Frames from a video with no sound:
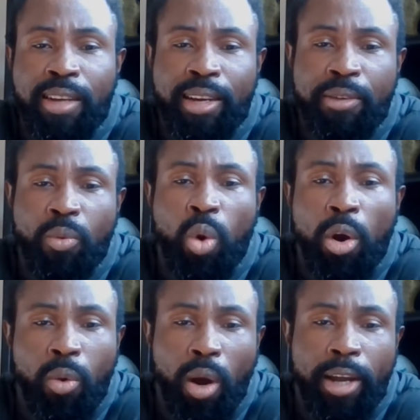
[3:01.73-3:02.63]
internet
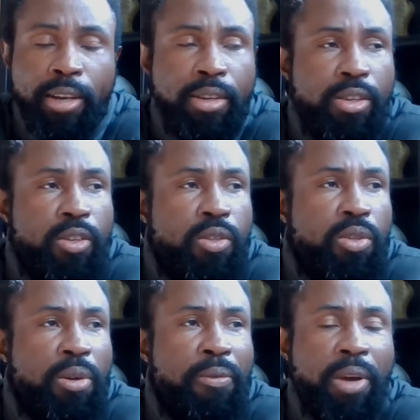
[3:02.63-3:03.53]
worldwide.
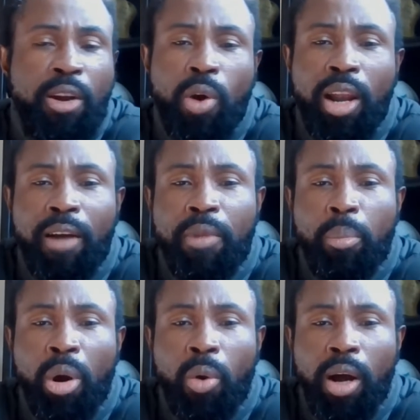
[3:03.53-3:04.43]
So the federal have
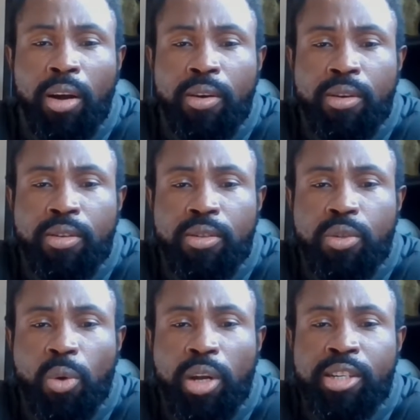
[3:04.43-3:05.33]
the power
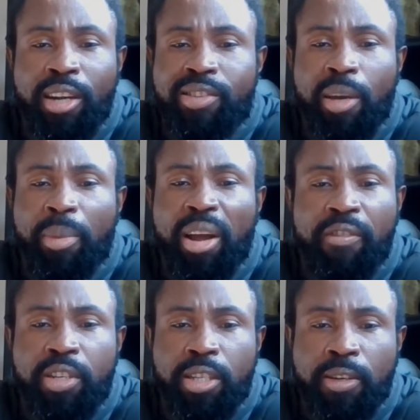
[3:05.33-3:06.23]
to intercept
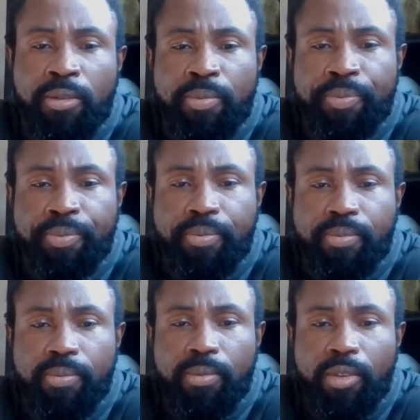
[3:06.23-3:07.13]
everything.
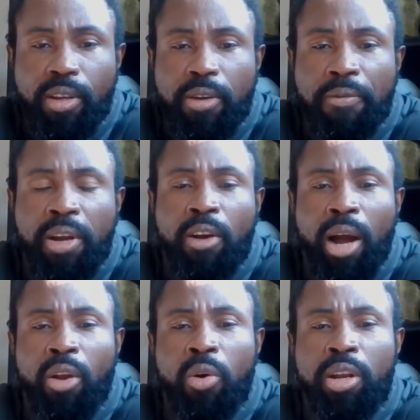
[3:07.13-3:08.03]
The
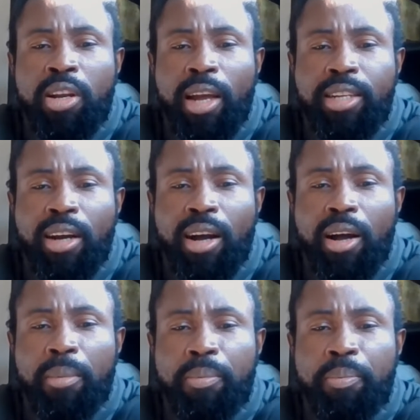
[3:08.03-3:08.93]
federal only let
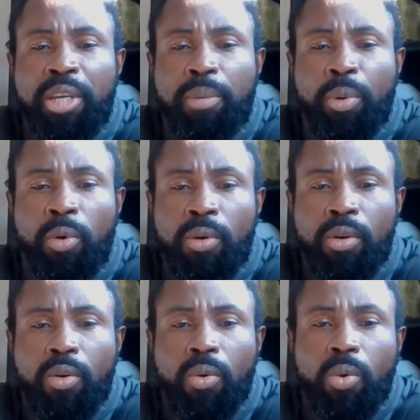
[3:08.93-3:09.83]
um, people
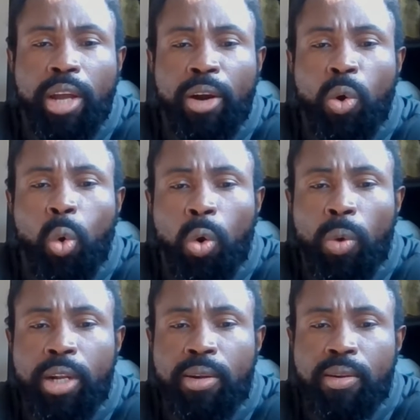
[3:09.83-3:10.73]
who they
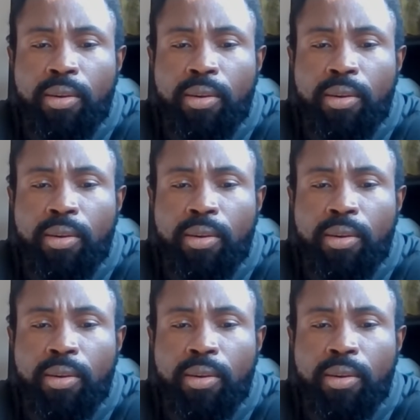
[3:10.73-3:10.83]
cool with